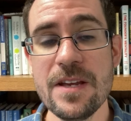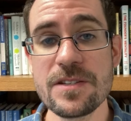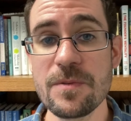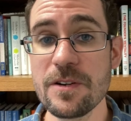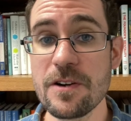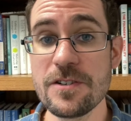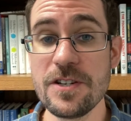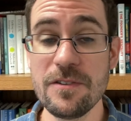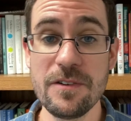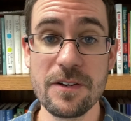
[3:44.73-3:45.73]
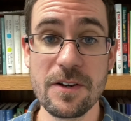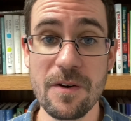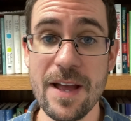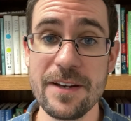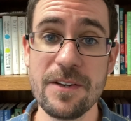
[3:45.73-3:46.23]
So we're encouraging you to go
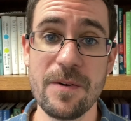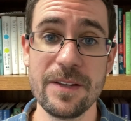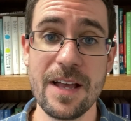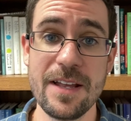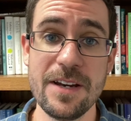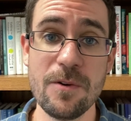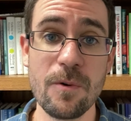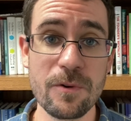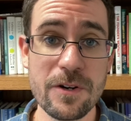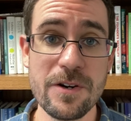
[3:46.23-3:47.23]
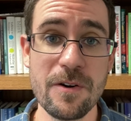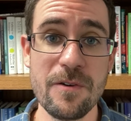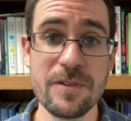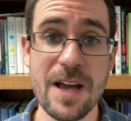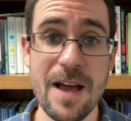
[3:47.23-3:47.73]
ahead and go online and order your
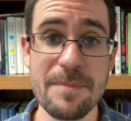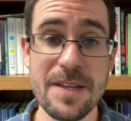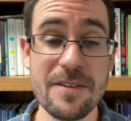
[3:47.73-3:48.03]
own copy.